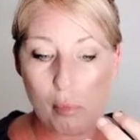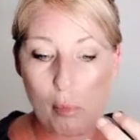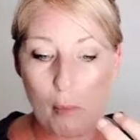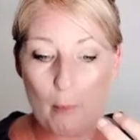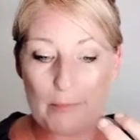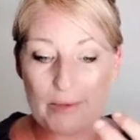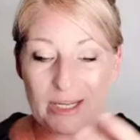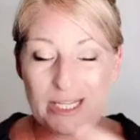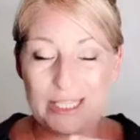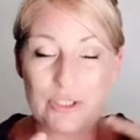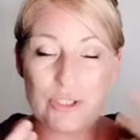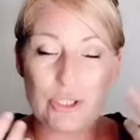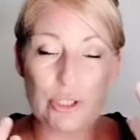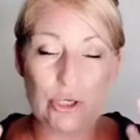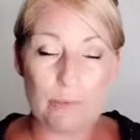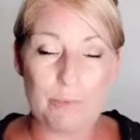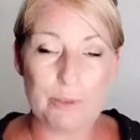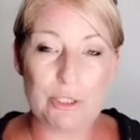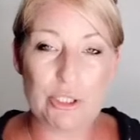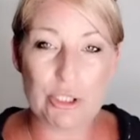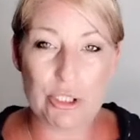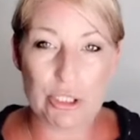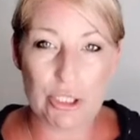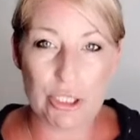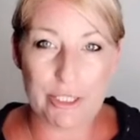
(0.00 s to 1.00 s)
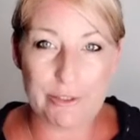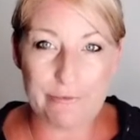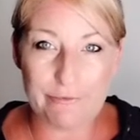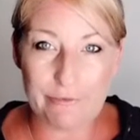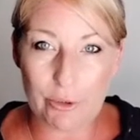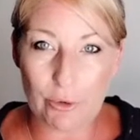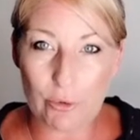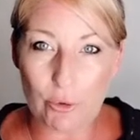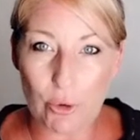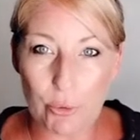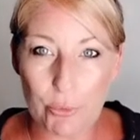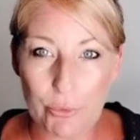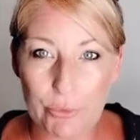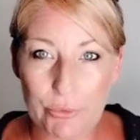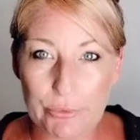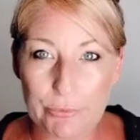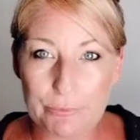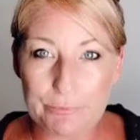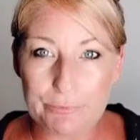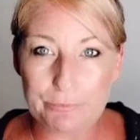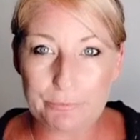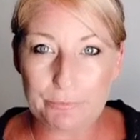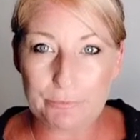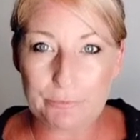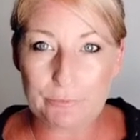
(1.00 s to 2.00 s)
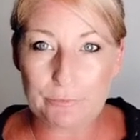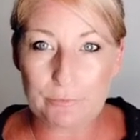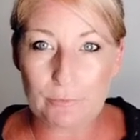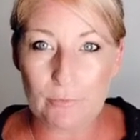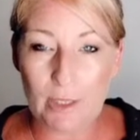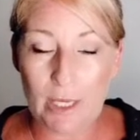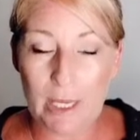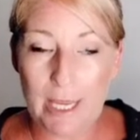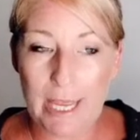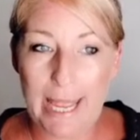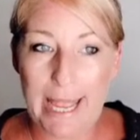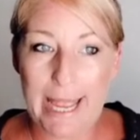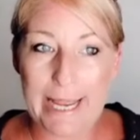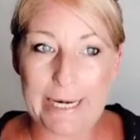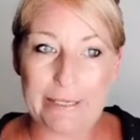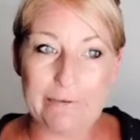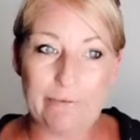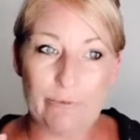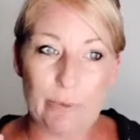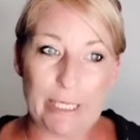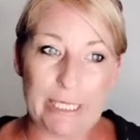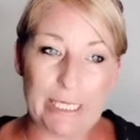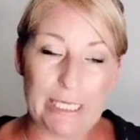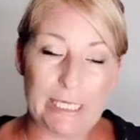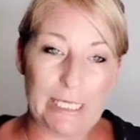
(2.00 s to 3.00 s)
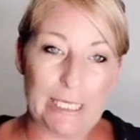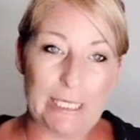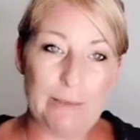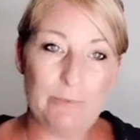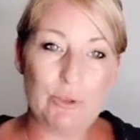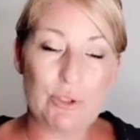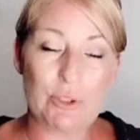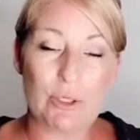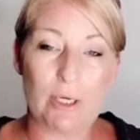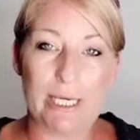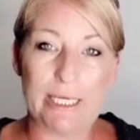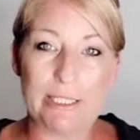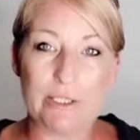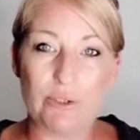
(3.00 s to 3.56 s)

it's an opportunity for growth. And if we keep trying